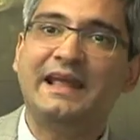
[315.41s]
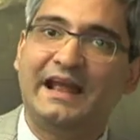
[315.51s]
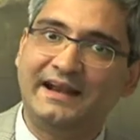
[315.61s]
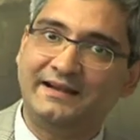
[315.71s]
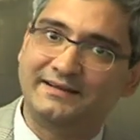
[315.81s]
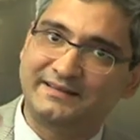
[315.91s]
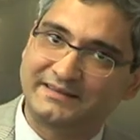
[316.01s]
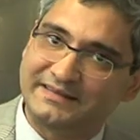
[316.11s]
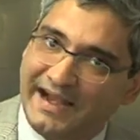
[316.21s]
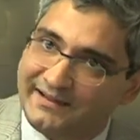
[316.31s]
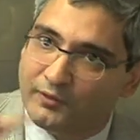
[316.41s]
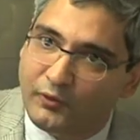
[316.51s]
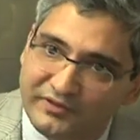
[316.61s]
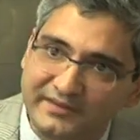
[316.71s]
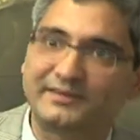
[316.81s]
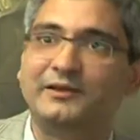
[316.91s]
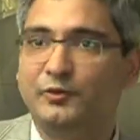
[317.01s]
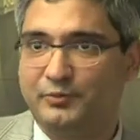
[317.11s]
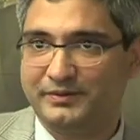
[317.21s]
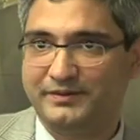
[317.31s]
And that closes the
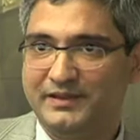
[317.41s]
loop.